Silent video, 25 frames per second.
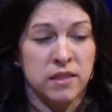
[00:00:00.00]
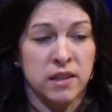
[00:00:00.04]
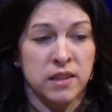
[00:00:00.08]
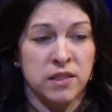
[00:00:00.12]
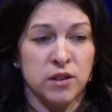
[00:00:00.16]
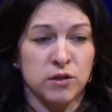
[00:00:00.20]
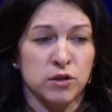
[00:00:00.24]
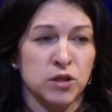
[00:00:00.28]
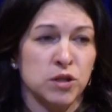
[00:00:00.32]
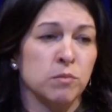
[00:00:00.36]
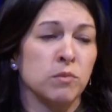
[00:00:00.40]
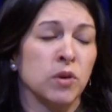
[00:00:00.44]

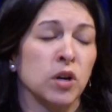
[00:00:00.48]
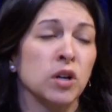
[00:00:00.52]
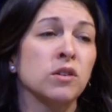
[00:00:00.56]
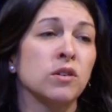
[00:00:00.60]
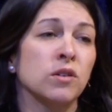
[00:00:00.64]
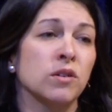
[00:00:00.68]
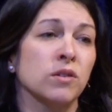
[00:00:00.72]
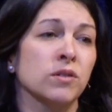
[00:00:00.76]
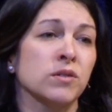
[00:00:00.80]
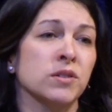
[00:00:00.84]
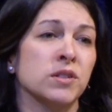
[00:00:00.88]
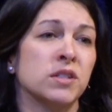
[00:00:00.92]
there's
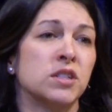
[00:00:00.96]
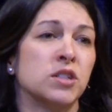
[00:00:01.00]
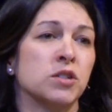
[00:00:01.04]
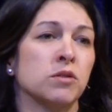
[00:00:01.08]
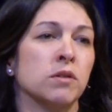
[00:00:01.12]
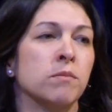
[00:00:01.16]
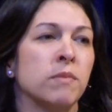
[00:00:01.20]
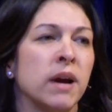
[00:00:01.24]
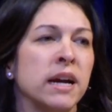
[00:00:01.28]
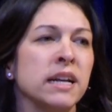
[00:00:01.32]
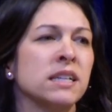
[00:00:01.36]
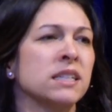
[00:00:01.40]
myrtles, to
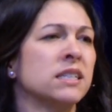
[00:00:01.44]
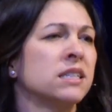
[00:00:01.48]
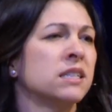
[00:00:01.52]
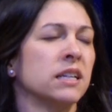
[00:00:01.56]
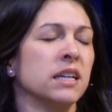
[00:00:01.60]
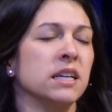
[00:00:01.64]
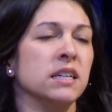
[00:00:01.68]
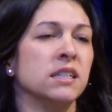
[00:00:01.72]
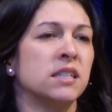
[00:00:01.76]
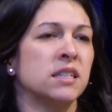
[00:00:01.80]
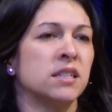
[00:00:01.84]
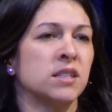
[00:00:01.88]
remind us that
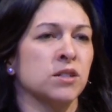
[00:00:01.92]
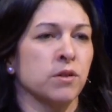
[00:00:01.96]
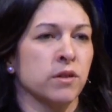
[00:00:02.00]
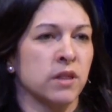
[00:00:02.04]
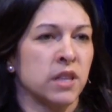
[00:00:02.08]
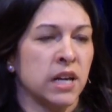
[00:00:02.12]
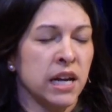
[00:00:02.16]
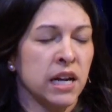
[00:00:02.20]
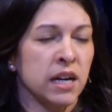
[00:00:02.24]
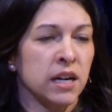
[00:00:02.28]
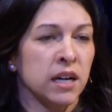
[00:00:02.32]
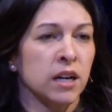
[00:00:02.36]
he's still
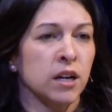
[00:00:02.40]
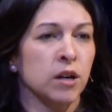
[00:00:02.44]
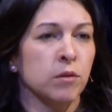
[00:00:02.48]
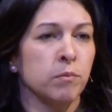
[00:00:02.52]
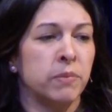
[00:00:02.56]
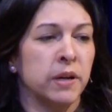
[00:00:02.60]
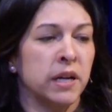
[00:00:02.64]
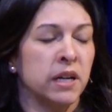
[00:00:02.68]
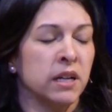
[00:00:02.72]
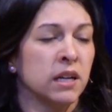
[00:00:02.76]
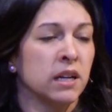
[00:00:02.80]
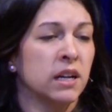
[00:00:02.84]
there,
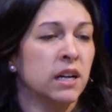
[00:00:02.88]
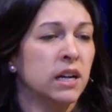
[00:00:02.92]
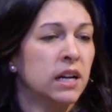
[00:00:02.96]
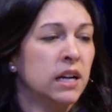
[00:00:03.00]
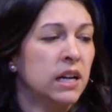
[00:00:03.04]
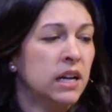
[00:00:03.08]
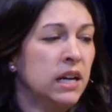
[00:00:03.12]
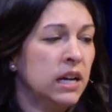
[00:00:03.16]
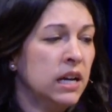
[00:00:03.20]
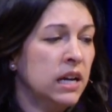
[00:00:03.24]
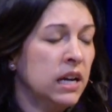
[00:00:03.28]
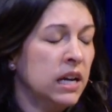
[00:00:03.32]
but
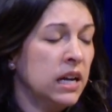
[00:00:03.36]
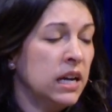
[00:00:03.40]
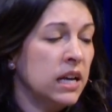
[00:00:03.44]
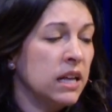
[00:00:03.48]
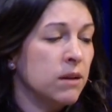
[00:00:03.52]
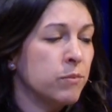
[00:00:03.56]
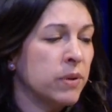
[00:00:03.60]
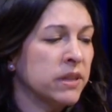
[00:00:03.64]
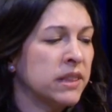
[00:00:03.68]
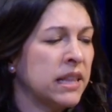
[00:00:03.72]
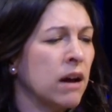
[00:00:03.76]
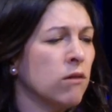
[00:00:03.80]

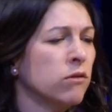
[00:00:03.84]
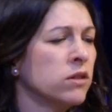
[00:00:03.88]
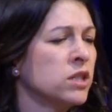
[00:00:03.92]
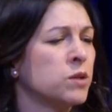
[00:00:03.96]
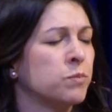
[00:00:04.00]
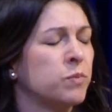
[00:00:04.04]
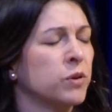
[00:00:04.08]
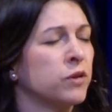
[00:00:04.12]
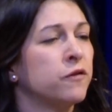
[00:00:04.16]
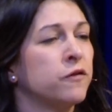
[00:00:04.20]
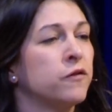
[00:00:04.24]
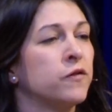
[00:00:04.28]
that was
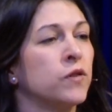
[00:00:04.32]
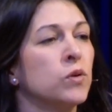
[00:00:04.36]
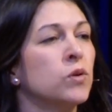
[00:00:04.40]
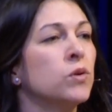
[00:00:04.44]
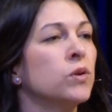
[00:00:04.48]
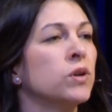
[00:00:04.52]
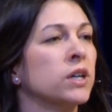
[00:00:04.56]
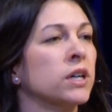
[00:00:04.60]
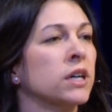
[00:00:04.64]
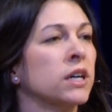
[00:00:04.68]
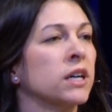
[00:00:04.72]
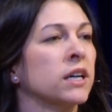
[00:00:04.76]

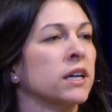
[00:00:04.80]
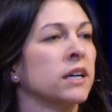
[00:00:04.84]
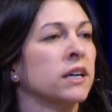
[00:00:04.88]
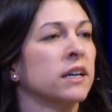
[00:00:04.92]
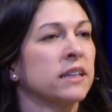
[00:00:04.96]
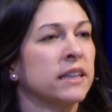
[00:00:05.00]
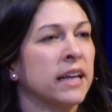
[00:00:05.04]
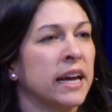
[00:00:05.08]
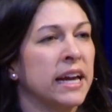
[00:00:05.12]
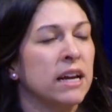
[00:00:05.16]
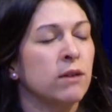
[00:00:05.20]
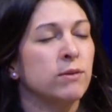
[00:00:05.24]
before,
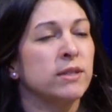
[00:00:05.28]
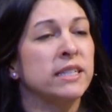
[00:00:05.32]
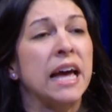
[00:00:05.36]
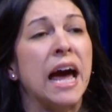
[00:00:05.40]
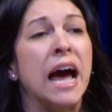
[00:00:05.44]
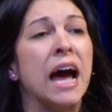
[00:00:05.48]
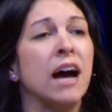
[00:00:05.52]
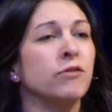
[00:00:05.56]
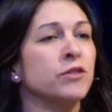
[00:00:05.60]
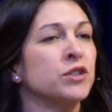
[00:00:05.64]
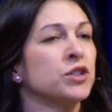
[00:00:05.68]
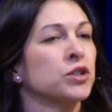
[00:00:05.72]
it was
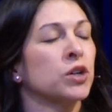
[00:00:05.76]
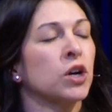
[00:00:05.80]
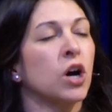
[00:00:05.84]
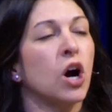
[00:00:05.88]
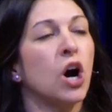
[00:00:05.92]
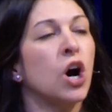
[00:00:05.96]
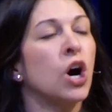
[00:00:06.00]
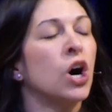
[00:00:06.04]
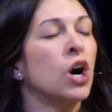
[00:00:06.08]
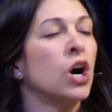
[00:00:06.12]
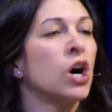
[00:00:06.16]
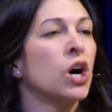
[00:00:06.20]
after
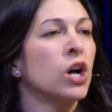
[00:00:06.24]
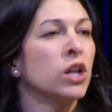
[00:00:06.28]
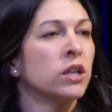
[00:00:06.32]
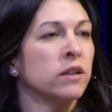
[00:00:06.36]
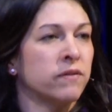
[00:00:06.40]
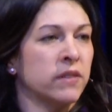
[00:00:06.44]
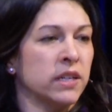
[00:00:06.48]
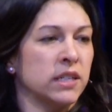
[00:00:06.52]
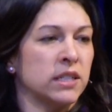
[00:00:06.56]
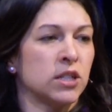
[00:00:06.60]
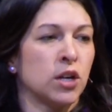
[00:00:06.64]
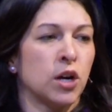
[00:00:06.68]
all of
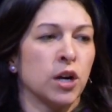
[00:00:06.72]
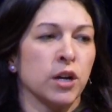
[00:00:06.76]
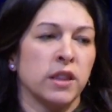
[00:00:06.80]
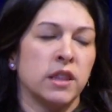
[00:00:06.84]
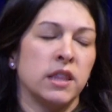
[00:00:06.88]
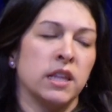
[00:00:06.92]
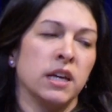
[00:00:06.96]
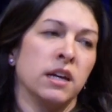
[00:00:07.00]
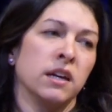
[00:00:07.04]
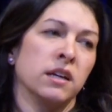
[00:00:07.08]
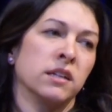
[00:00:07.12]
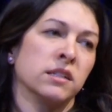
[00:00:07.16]
these hard
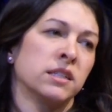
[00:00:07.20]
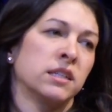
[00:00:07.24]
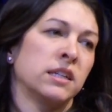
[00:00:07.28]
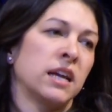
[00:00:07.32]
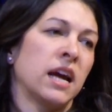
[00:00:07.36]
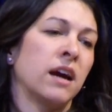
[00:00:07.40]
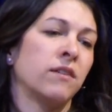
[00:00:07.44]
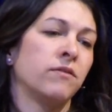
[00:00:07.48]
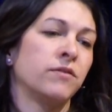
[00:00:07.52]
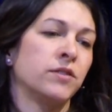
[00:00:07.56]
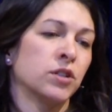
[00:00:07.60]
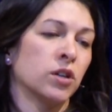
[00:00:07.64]
things and
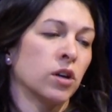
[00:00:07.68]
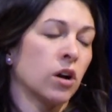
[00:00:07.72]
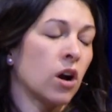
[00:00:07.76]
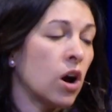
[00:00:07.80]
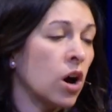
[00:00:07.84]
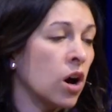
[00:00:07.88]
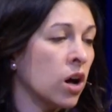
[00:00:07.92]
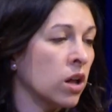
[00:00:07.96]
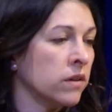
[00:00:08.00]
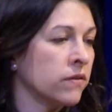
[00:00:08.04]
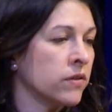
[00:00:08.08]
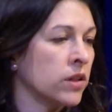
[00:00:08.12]
after
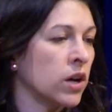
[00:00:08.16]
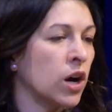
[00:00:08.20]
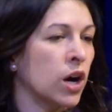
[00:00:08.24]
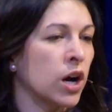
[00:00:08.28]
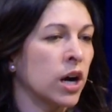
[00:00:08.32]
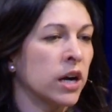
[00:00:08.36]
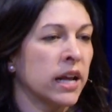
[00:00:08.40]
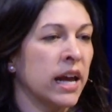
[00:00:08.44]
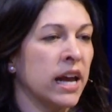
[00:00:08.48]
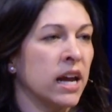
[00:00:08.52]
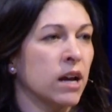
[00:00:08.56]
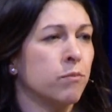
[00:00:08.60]
all of the
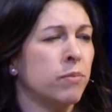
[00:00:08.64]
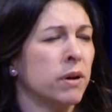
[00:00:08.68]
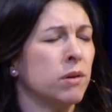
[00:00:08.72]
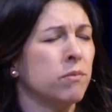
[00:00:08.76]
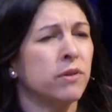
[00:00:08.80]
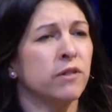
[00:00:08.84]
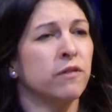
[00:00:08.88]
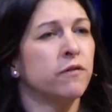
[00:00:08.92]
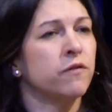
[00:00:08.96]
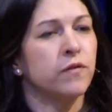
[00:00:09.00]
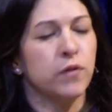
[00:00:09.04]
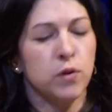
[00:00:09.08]
heartache, but
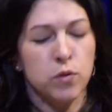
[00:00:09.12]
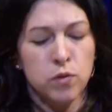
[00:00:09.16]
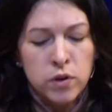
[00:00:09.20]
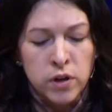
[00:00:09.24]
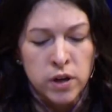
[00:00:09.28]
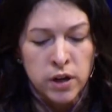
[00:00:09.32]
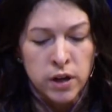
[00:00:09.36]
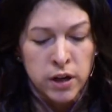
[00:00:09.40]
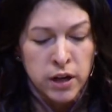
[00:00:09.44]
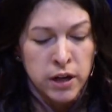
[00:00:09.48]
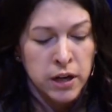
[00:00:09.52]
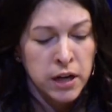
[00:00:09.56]

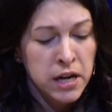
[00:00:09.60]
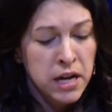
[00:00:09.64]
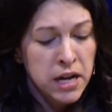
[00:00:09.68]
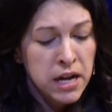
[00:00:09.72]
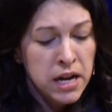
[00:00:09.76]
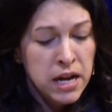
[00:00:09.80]
before